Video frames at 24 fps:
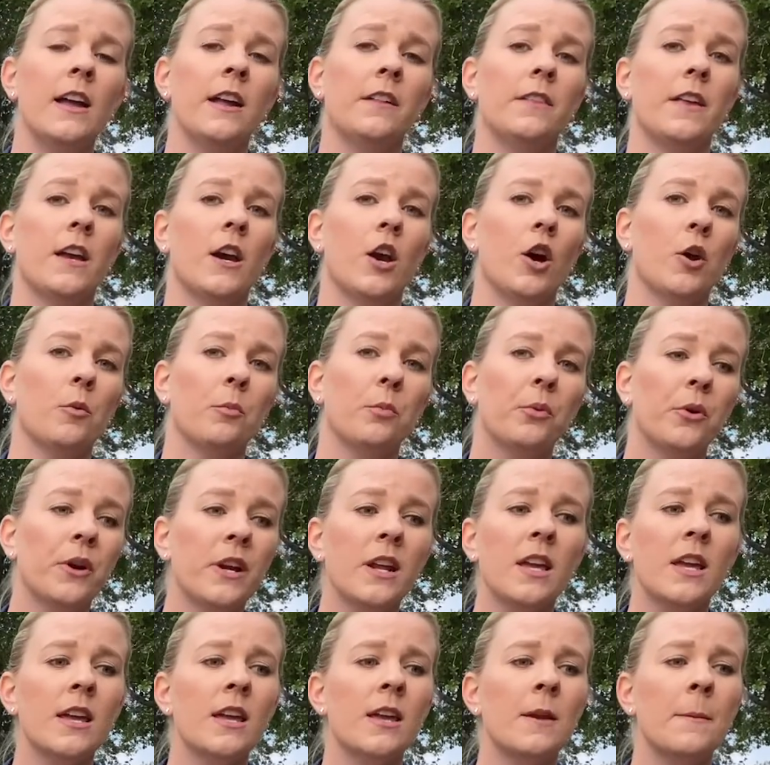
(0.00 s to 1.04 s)
They are
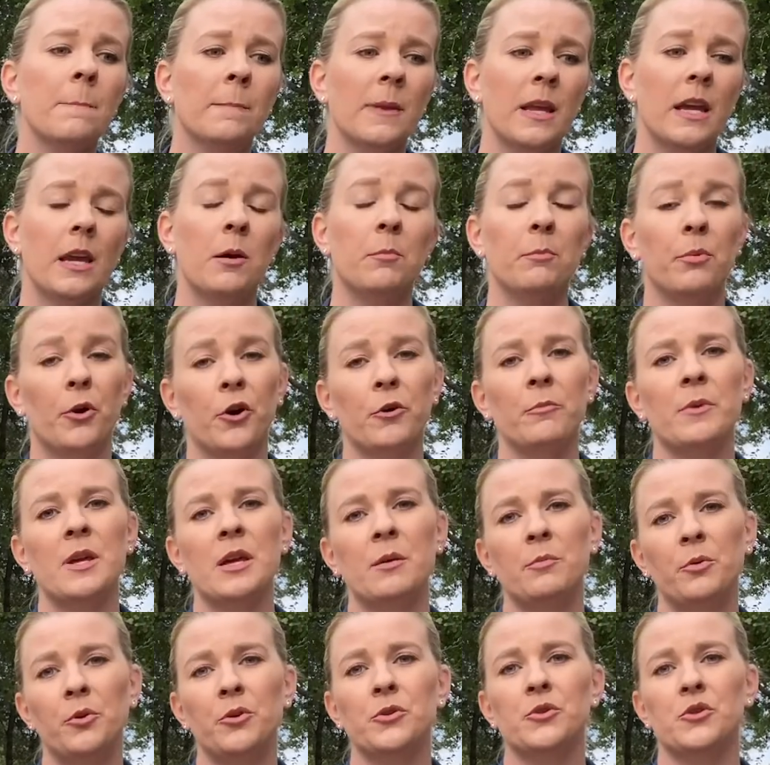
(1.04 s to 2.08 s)
pretty
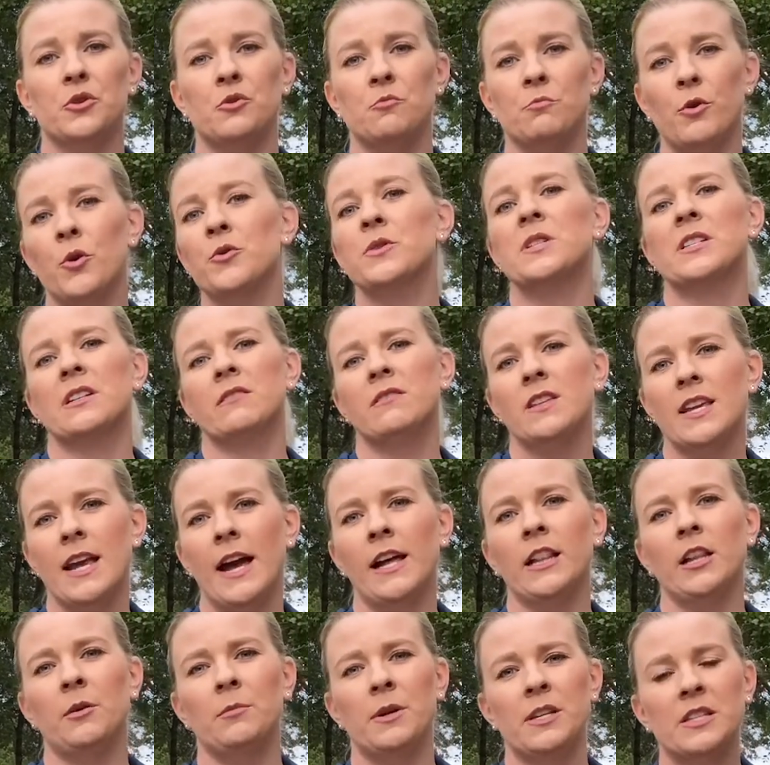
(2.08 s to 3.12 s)
impermeable to most of the
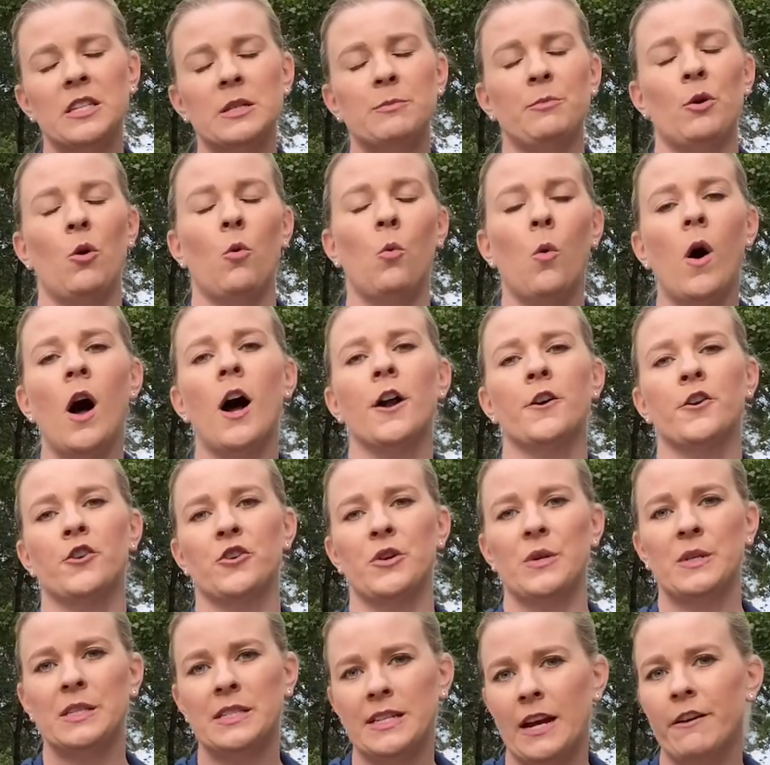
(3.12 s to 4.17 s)
elements, but water
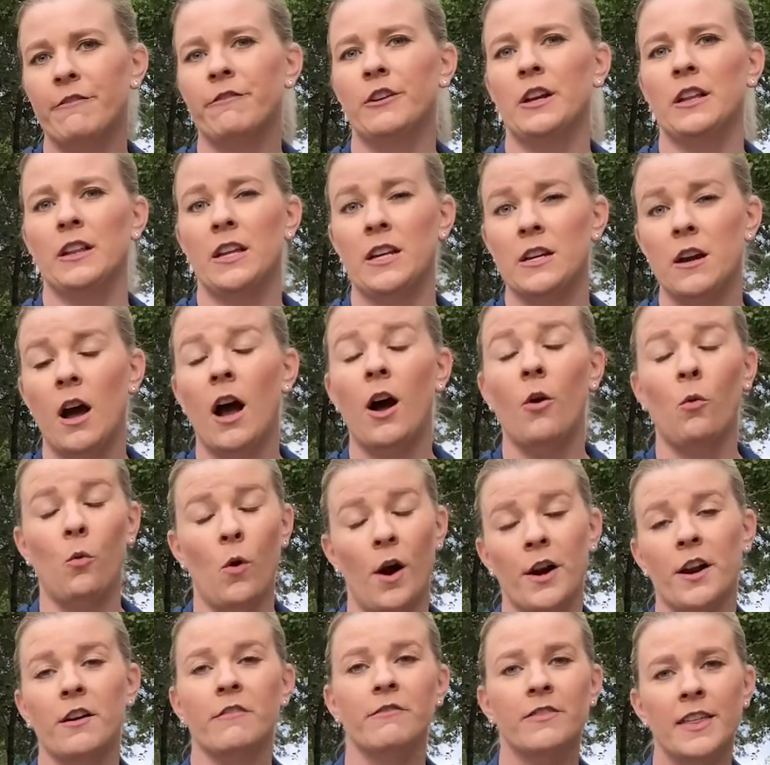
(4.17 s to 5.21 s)
is definitely not
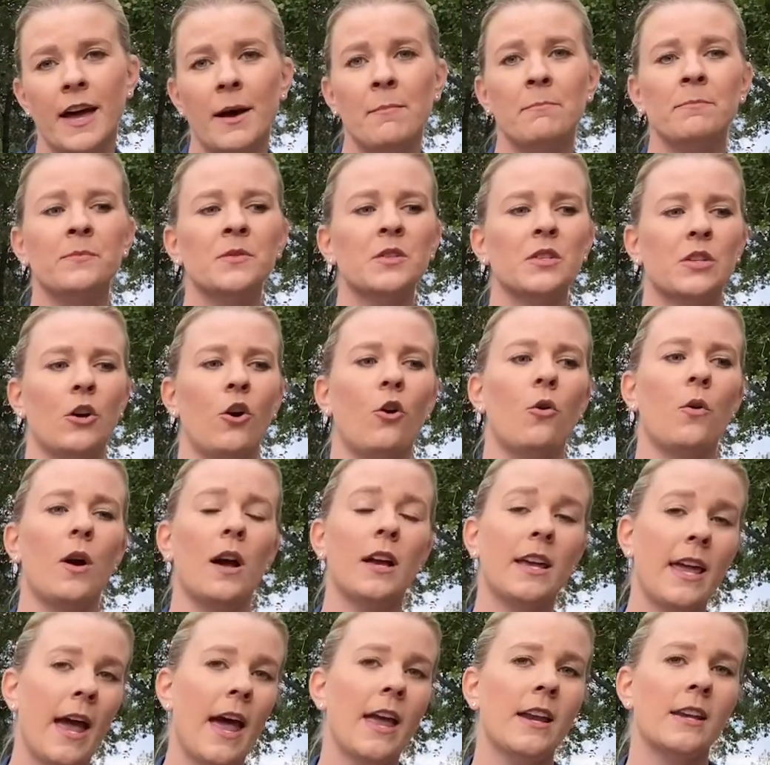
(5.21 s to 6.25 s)
one of them. So
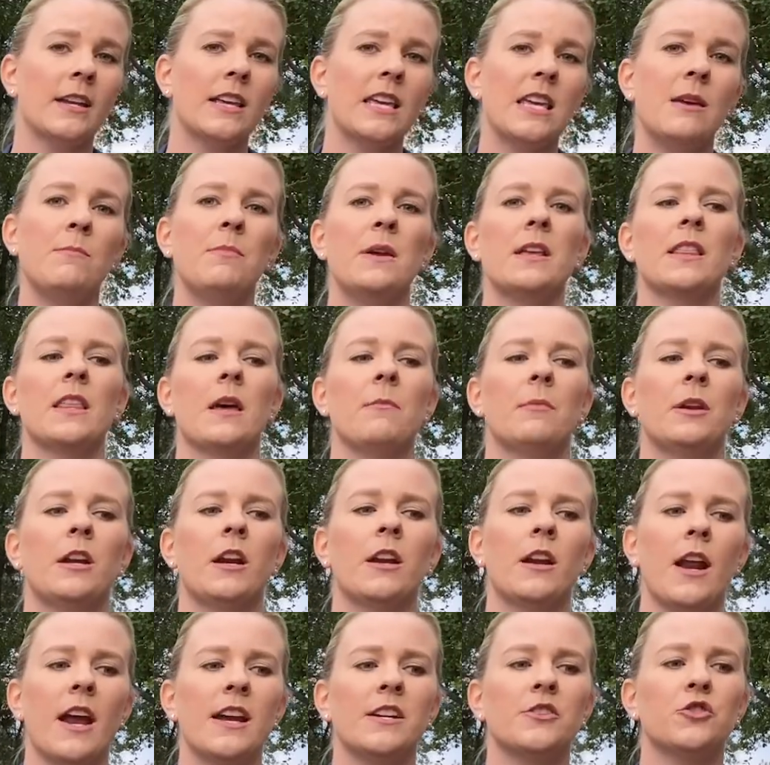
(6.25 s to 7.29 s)
again, keeping them in a
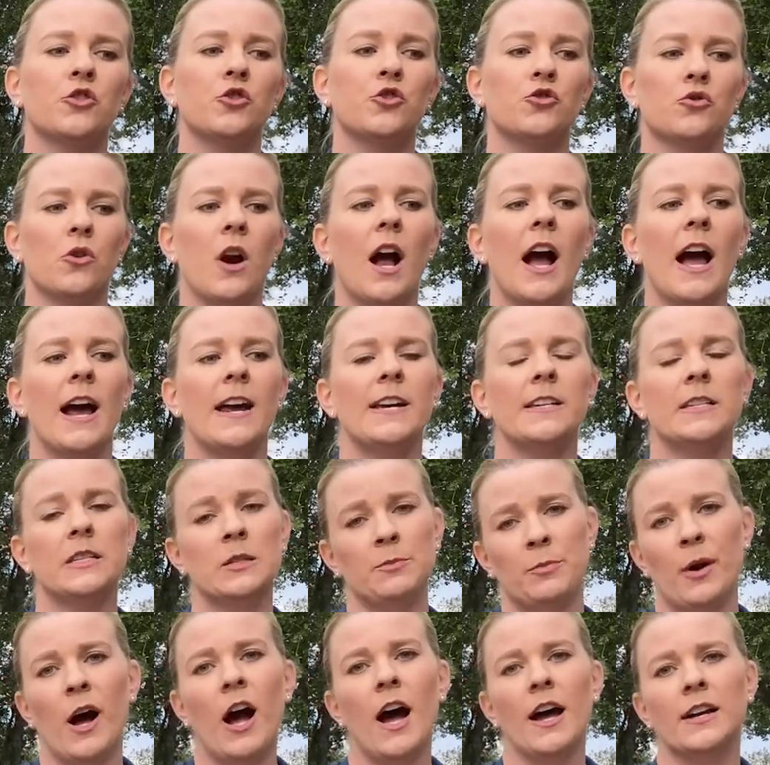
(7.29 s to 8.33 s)
nice dry
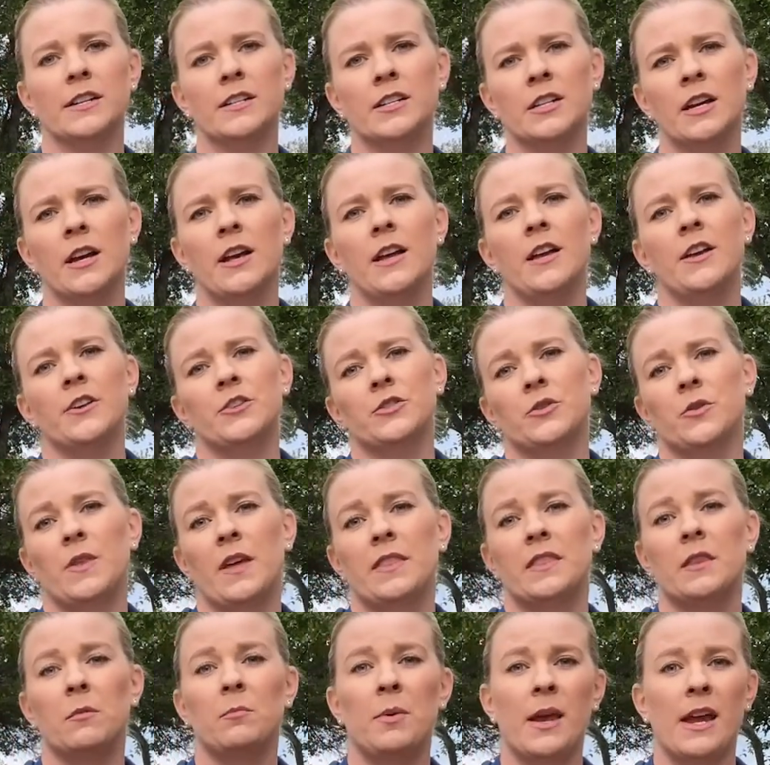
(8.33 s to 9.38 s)
spot so
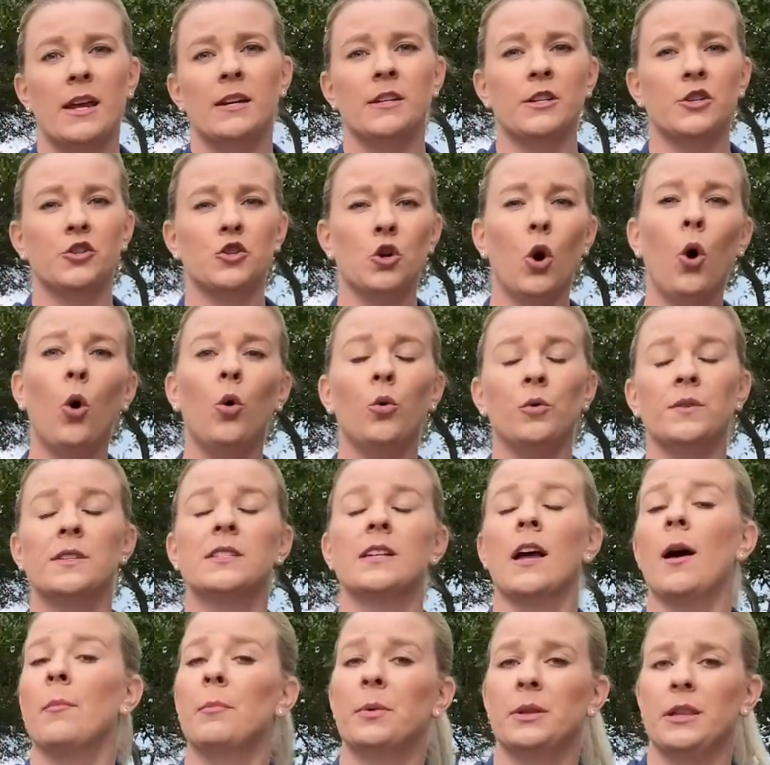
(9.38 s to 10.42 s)
that the bandage holds
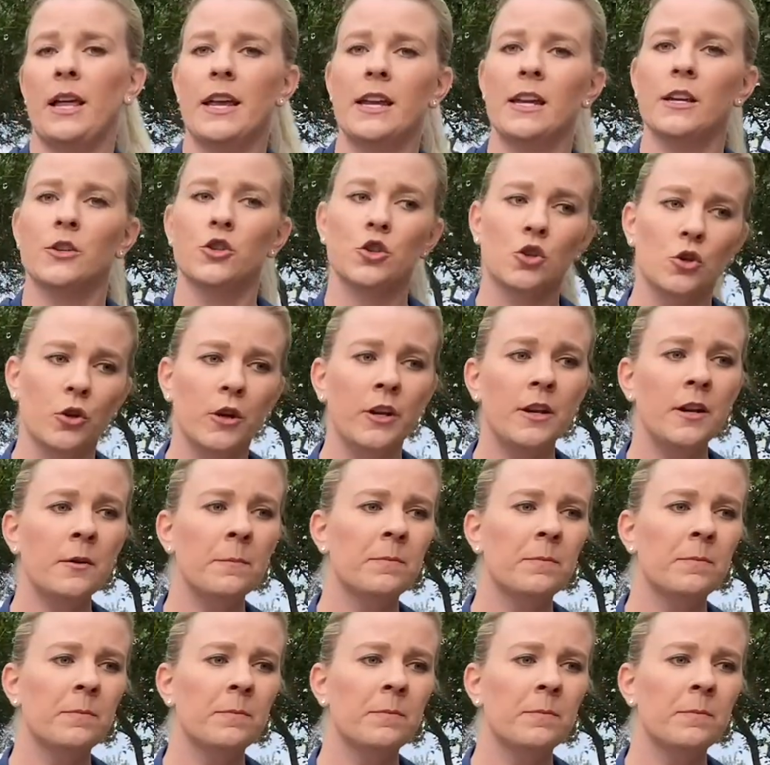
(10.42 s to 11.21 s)
up like it should.